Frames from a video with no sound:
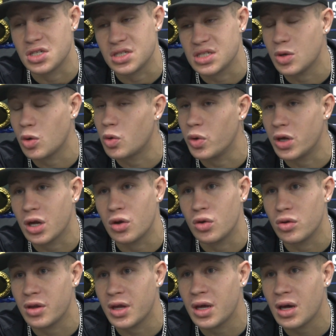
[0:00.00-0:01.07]
and see what we can
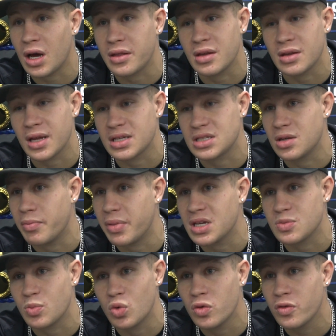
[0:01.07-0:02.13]
do there. I think that's the
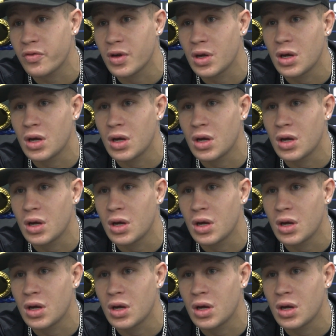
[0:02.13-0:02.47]
best move.